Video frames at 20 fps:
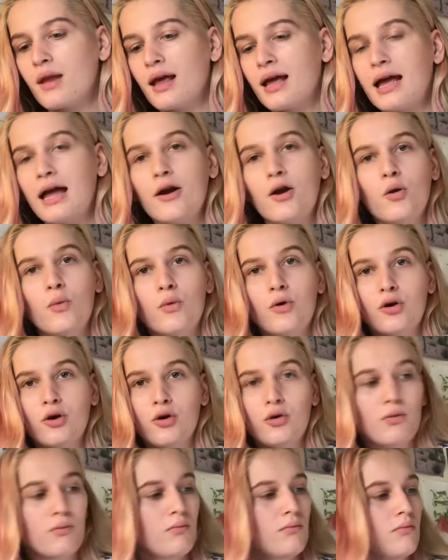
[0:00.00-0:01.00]
I don't want no
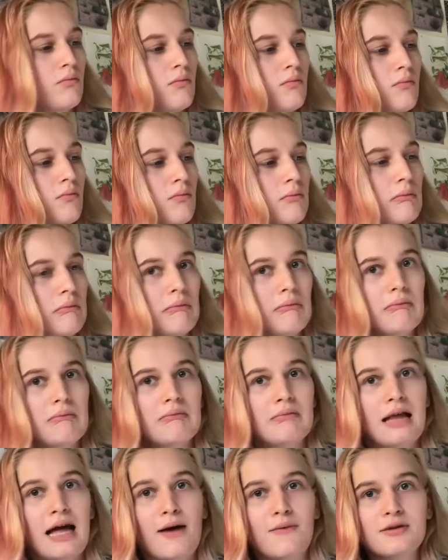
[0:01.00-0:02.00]

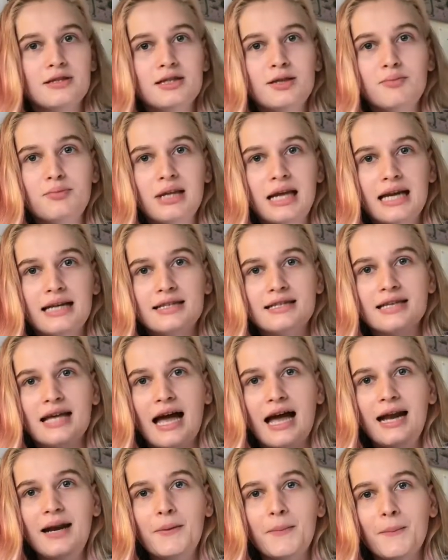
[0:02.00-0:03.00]
that was the blade side.